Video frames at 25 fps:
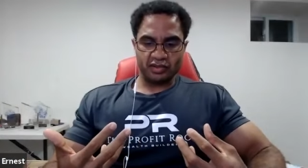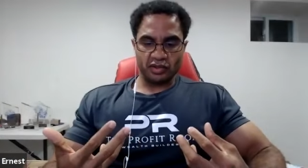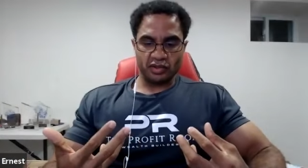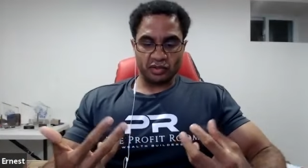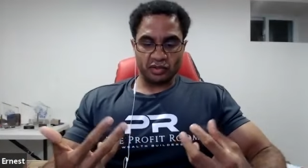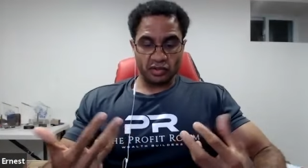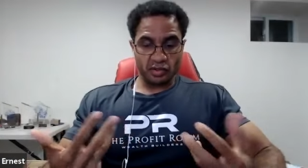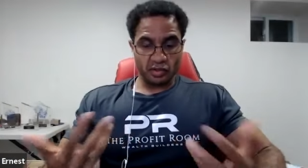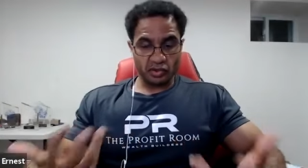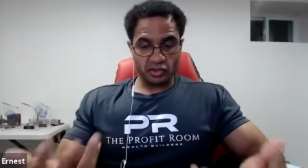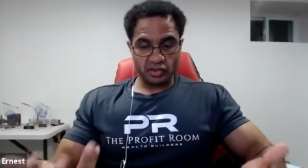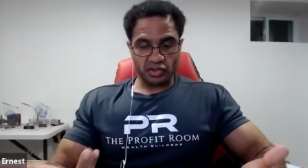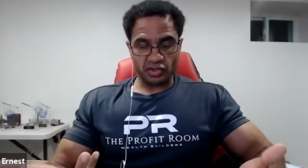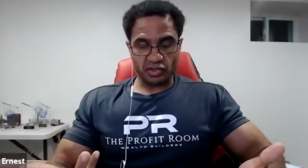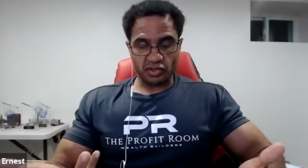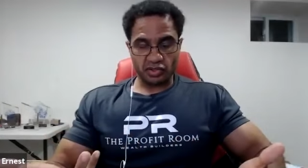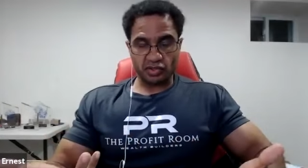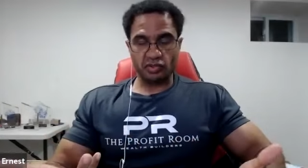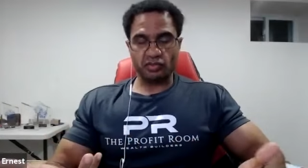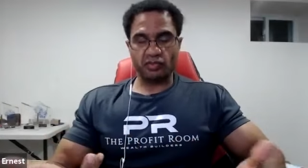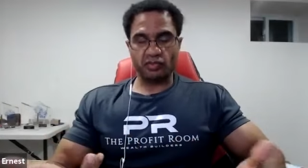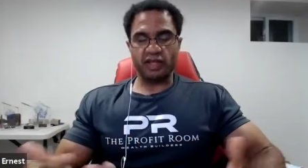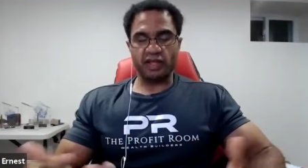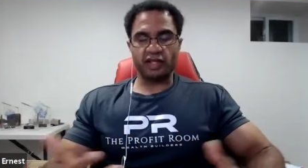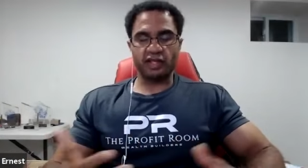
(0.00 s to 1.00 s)
you know,
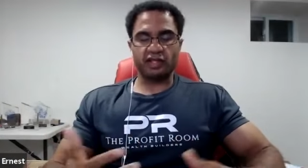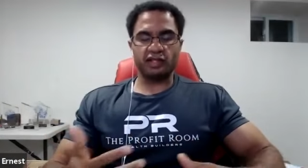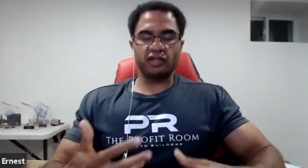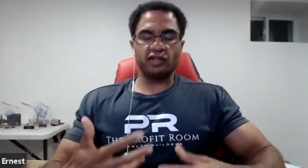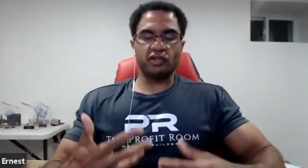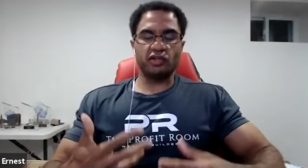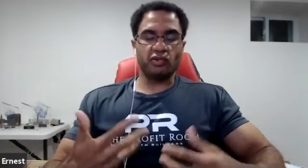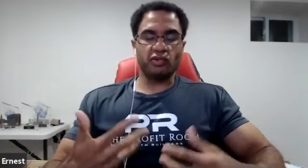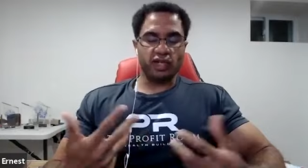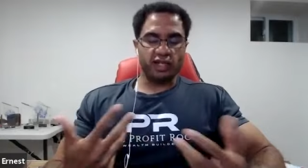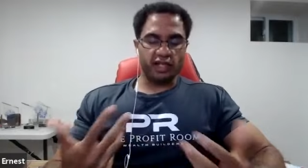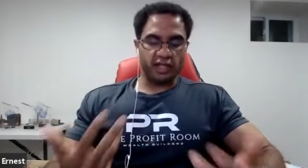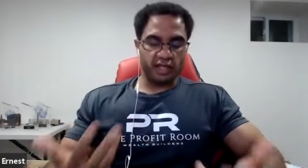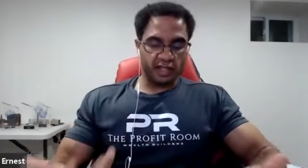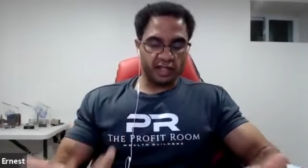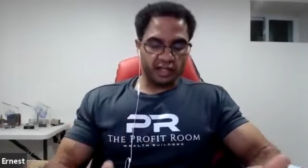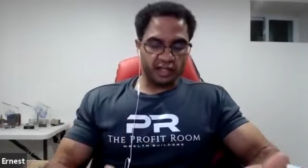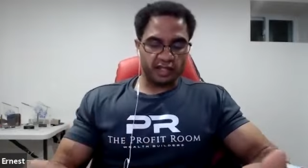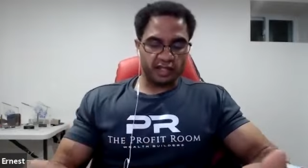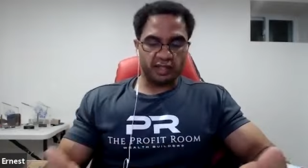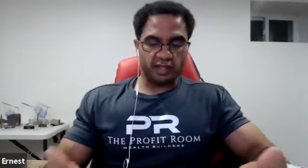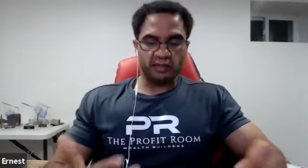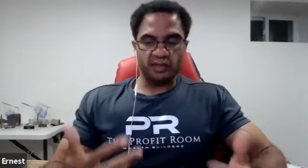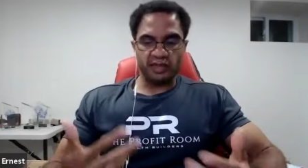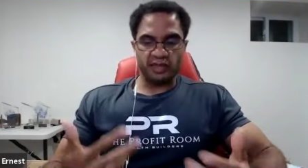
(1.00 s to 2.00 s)
nurses do make
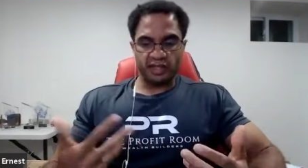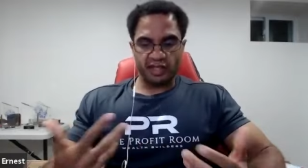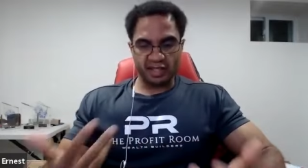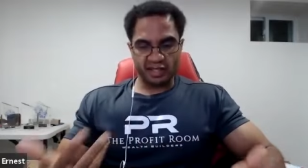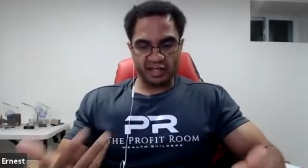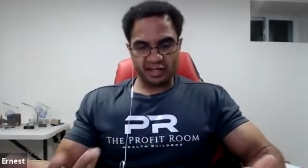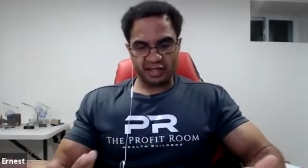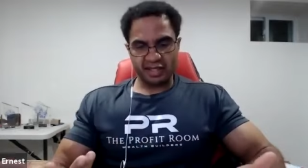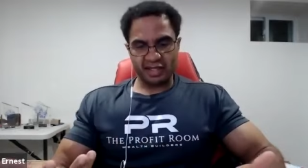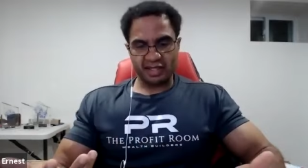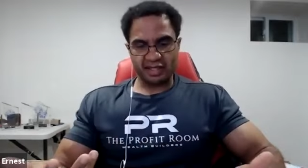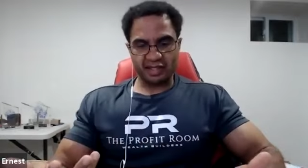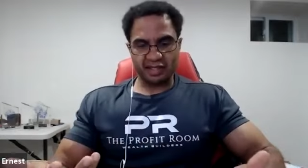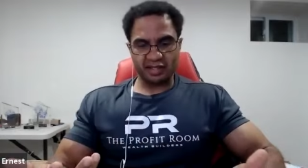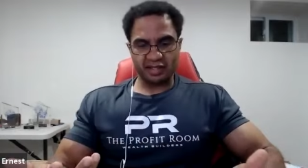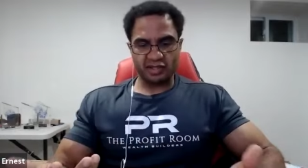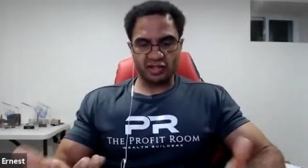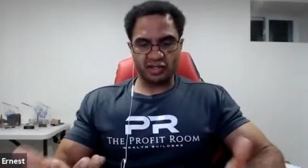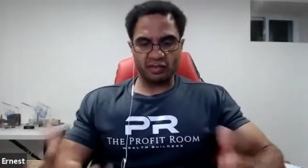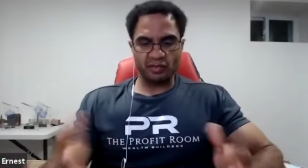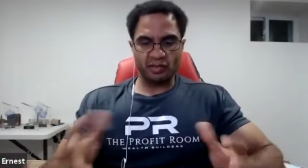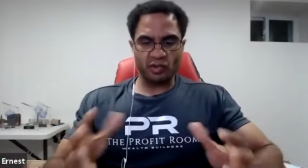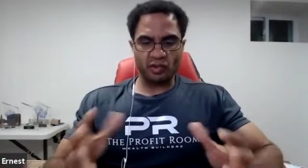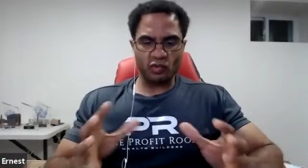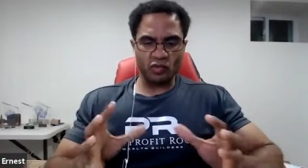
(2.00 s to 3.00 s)
great income and things of
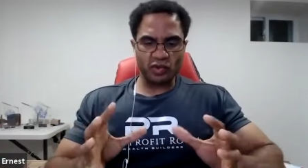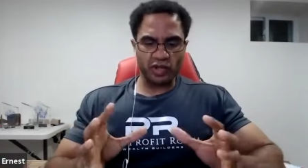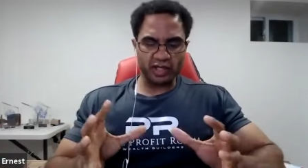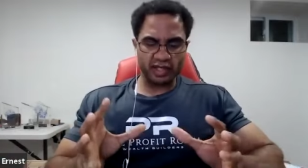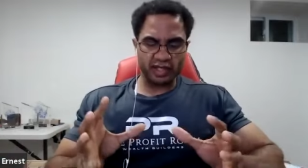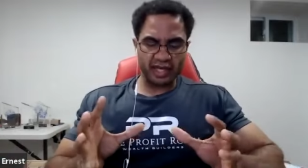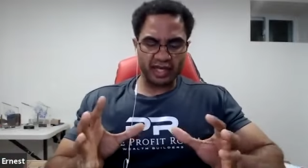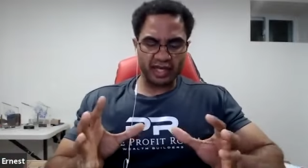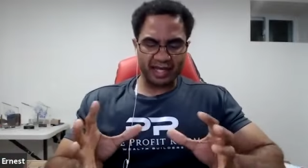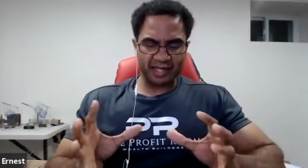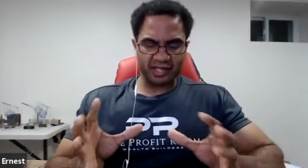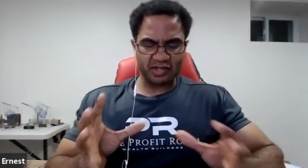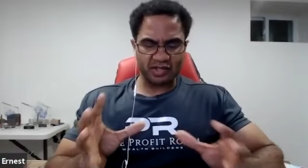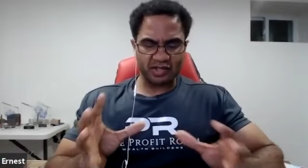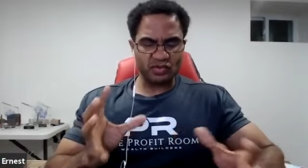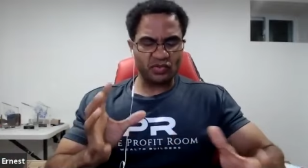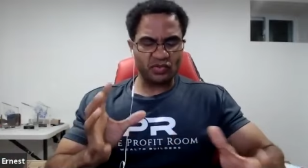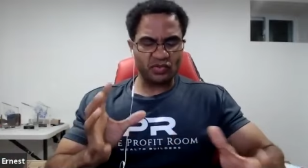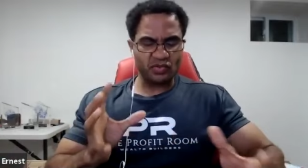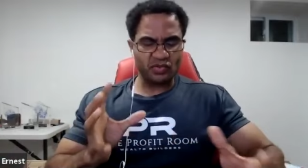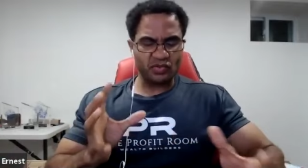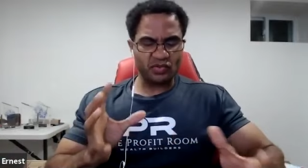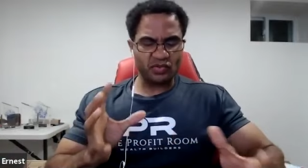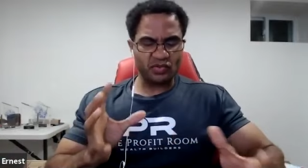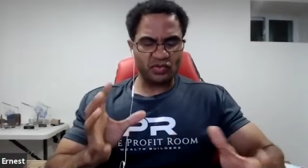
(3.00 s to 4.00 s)
that nature, but what
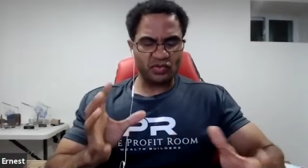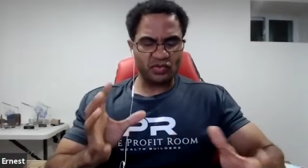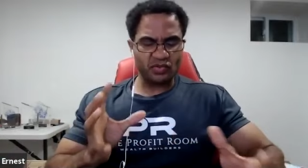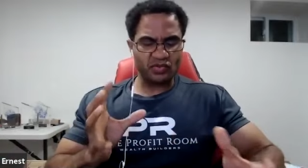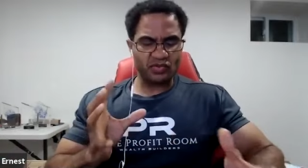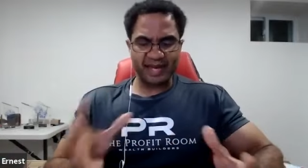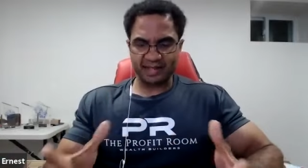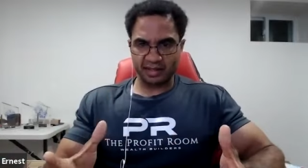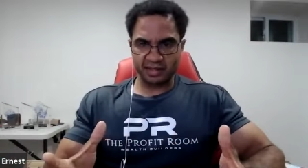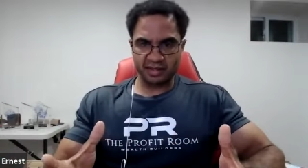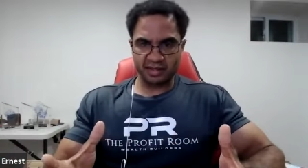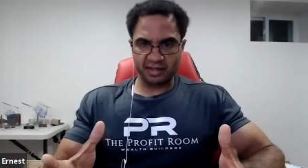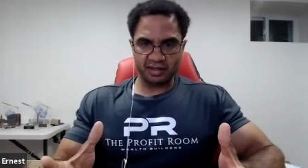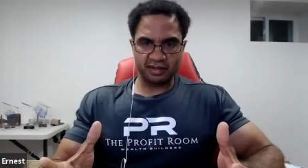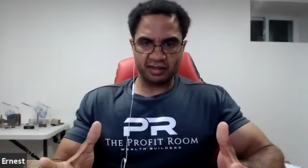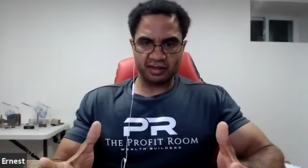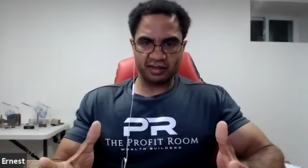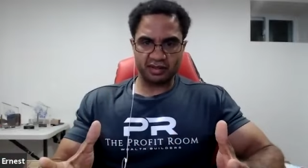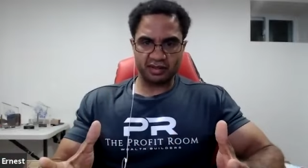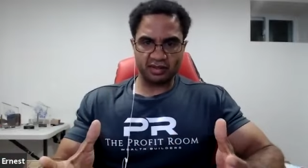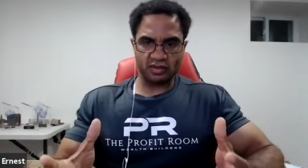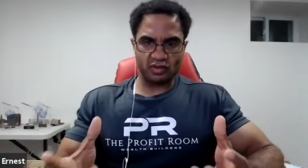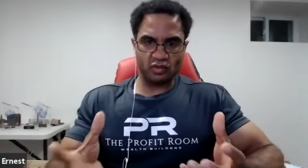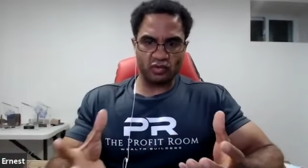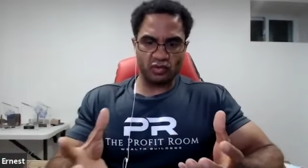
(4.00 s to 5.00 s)
got you
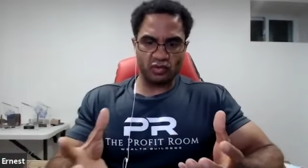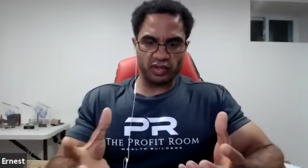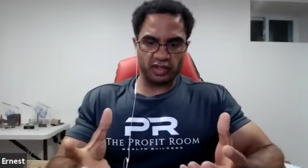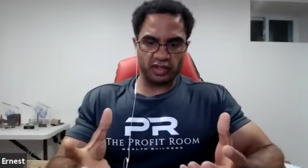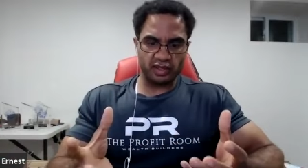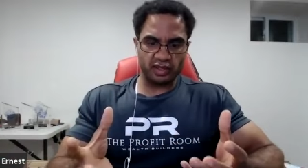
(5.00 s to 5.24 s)
fascinated